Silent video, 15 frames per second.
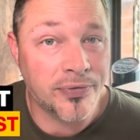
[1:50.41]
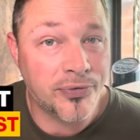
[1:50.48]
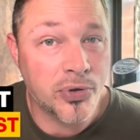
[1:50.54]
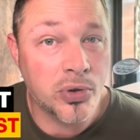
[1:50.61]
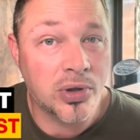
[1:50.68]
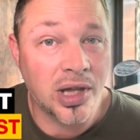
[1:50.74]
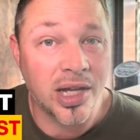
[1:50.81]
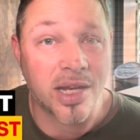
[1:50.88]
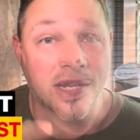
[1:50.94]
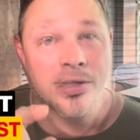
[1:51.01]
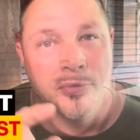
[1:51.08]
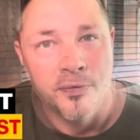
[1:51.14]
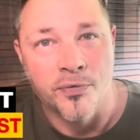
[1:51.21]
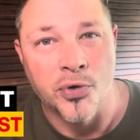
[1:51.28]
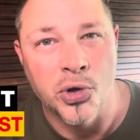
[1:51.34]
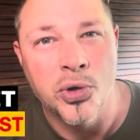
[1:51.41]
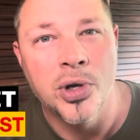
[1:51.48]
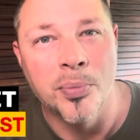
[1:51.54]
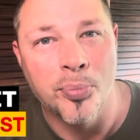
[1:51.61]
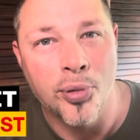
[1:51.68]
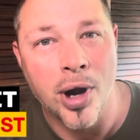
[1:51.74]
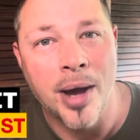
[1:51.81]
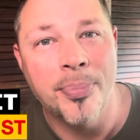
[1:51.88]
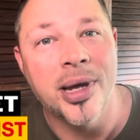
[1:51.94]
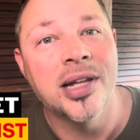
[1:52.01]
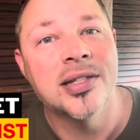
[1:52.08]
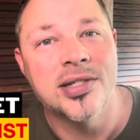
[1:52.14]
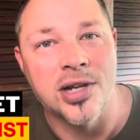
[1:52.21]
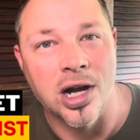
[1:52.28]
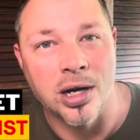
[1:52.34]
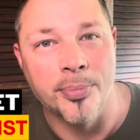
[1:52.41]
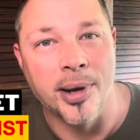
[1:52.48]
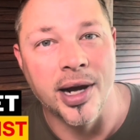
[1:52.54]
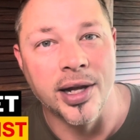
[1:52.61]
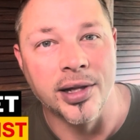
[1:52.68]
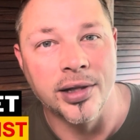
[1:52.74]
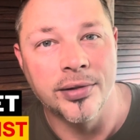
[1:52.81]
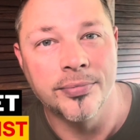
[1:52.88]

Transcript: food list for you to prep and stockpile.